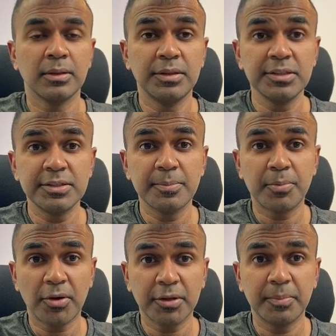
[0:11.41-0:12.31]
This is a
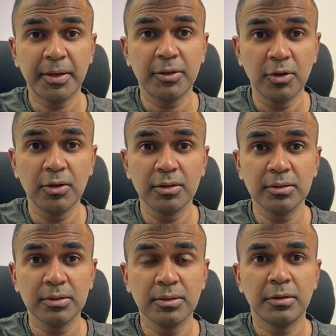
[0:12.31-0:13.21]
product by
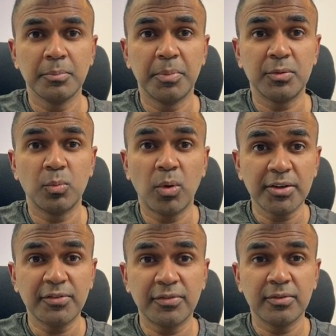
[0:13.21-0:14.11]
Google, but what
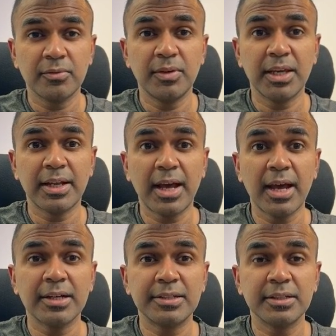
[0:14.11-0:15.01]
if we can
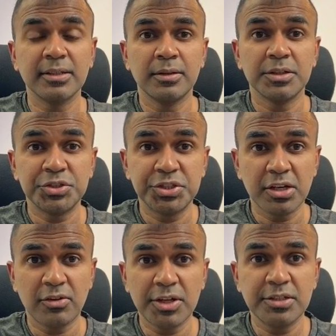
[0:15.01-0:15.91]
add
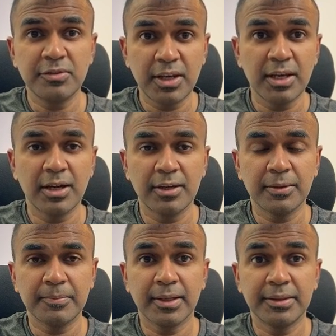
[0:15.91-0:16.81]
generative AI,
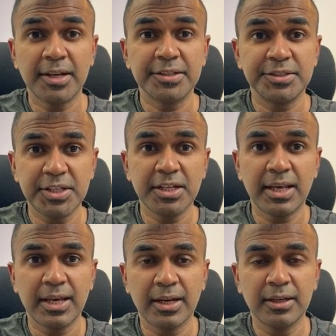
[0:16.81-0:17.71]
that is Gen
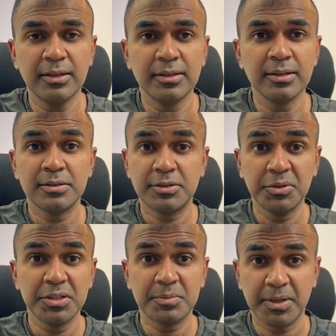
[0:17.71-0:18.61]
AI,
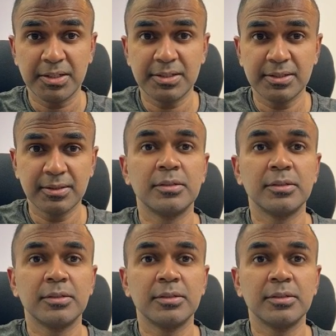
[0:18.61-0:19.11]
to this mix?